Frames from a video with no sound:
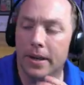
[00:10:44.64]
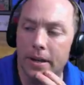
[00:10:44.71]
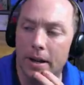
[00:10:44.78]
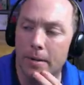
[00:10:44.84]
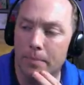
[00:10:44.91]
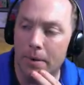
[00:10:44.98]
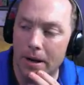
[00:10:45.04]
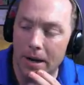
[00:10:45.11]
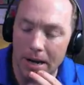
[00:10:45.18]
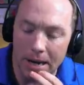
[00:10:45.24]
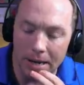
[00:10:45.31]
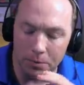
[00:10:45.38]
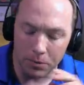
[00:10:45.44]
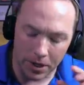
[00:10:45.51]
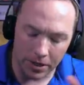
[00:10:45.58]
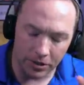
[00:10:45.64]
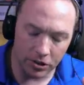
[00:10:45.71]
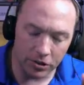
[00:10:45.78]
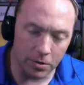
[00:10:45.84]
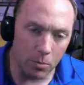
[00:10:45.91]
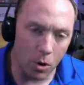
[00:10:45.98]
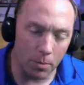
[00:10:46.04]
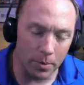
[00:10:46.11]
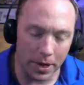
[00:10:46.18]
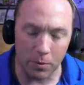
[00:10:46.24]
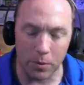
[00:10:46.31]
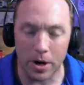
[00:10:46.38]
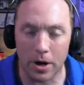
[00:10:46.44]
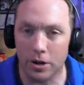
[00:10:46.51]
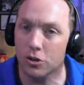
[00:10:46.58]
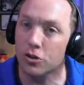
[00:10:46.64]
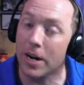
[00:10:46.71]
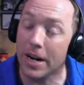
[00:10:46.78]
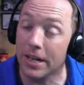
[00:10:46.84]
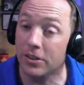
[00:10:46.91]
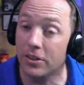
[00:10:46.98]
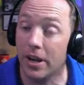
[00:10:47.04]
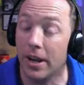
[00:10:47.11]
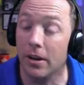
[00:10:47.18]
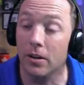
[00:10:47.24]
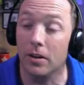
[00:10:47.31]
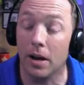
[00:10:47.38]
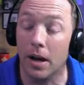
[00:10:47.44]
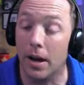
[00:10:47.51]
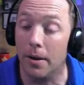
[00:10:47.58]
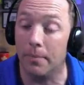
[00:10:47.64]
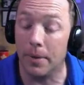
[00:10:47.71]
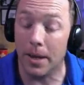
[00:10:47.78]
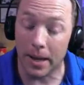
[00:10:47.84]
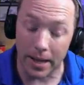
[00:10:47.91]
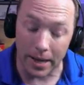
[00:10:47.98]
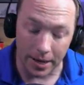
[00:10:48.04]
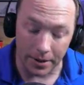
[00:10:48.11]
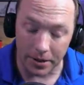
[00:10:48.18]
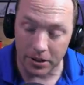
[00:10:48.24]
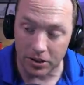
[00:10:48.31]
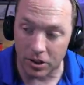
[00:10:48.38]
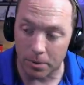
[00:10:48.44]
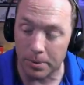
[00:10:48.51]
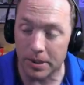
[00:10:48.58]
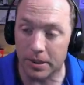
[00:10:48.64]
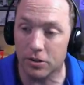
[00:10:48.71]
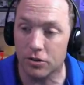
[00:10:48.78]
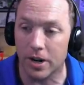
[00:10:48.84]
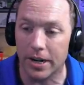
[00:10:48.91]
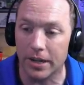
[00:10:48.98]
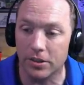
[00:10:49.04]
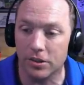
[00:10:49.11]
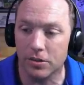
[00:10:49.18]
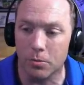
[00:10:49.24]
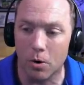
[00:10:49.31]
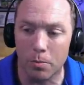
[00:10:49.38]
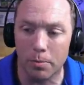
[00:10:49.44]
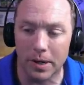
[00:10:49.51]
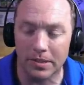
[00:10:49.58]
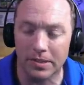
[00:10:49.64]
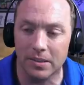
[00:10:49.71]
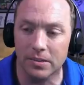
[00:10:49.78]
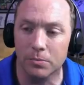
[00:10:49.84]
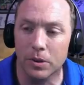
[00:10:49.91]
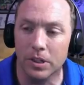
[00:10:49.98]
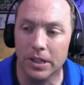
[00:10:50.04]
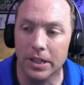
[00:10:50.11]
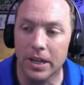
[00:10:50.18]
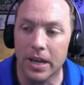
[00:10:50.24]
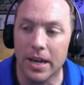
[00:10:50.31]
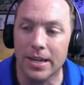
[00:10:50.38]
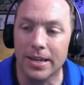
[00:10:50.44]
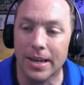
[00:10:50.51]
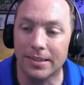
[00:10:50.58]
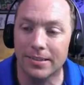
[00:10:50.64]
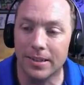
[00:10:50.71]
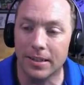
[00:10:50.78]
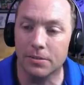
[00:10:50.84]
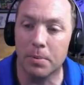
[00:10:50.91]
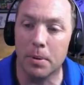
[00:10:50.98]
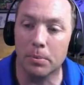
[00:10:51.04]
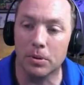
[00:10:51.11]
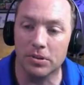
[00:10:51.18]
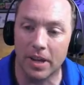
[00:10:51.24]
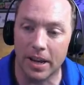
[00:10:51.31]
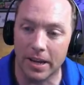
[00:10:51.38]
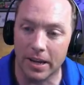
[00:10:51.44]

in just a moment, now we are a training channel, and I'm going to jump into the training in just a moment, but I see some really nice things people are saying.